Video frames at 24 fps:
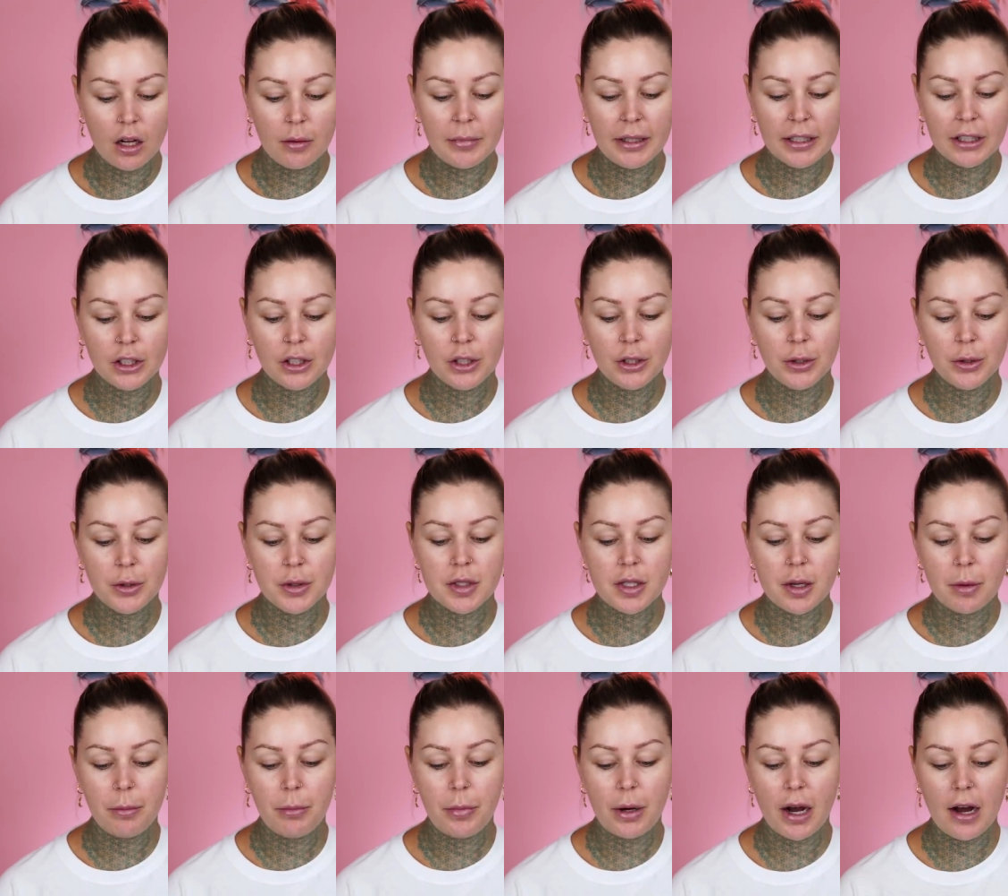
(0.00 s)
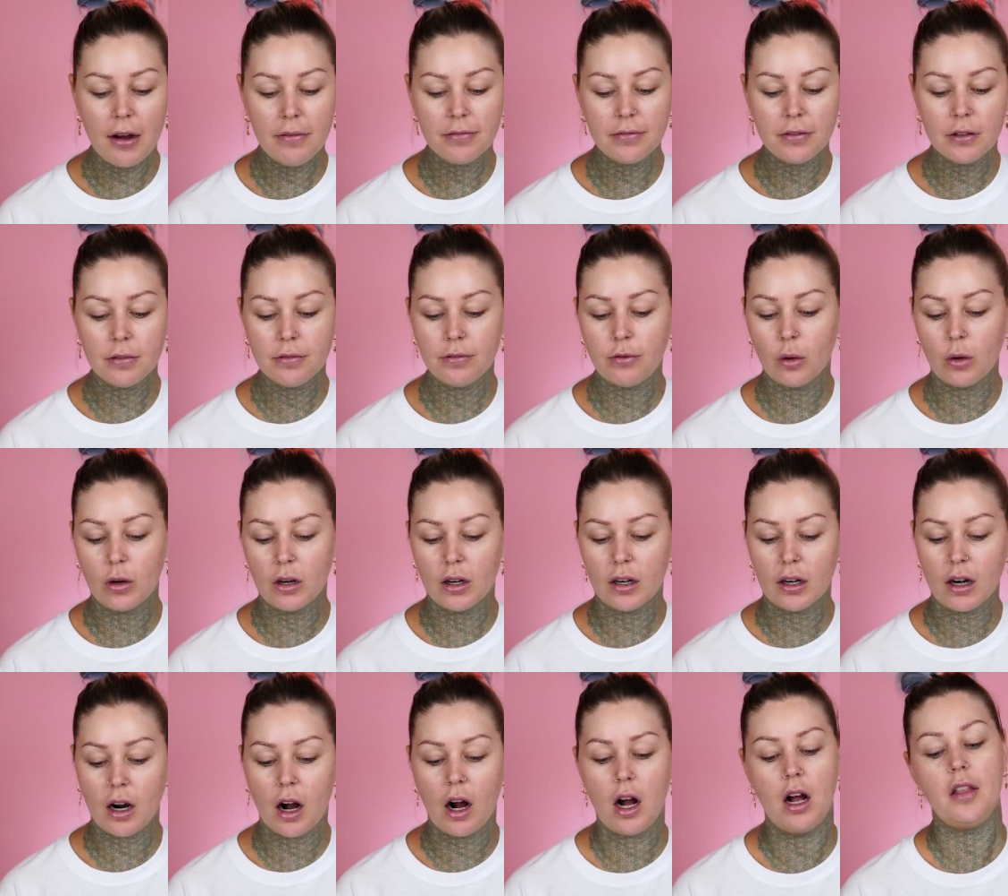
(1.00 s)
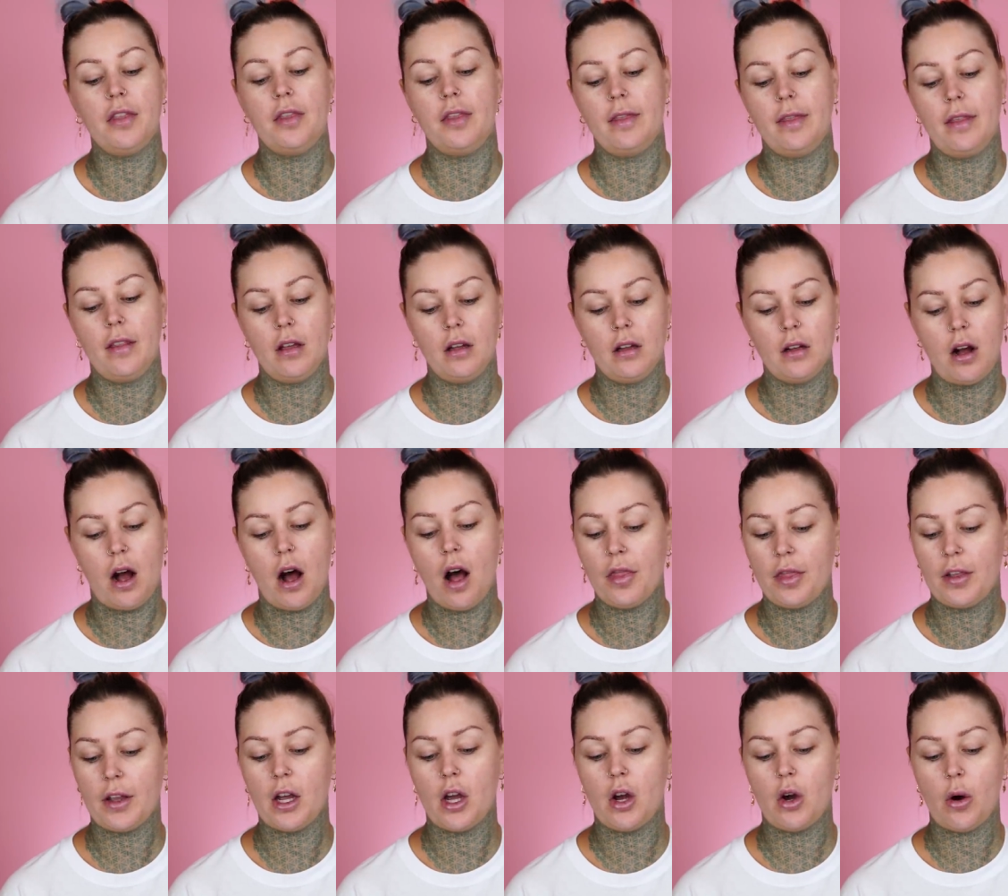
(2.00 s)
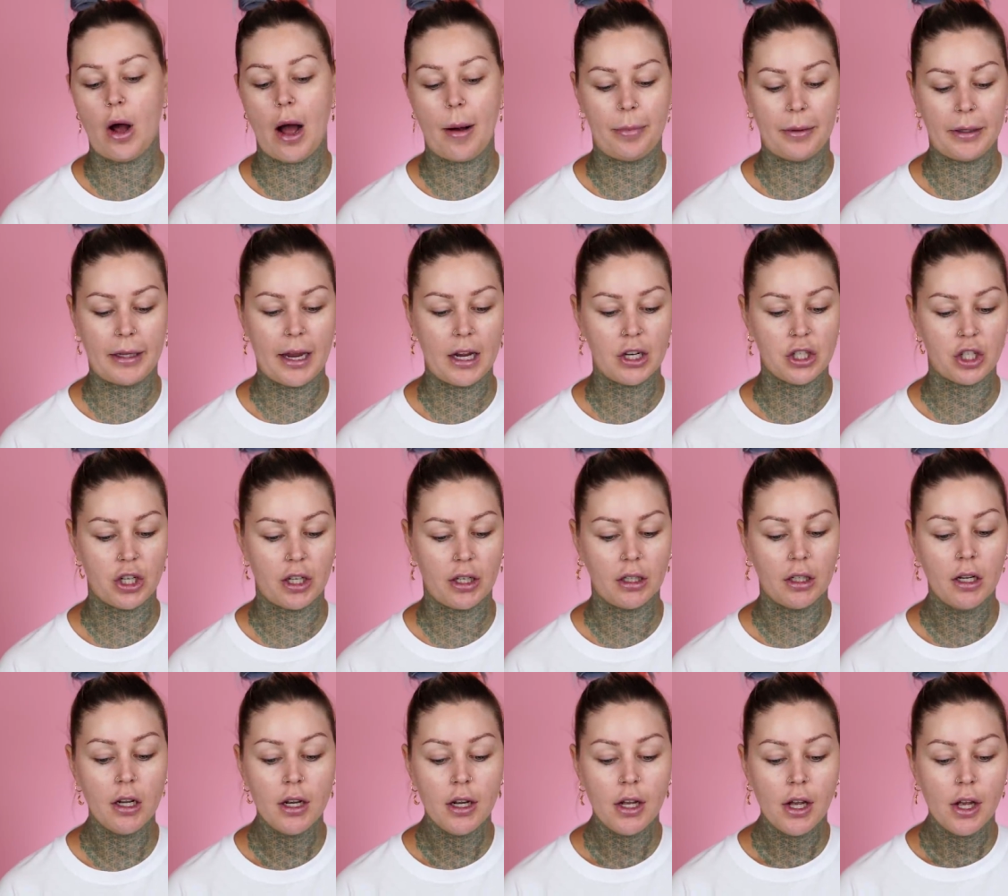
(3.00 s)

Includes puff for on the go application.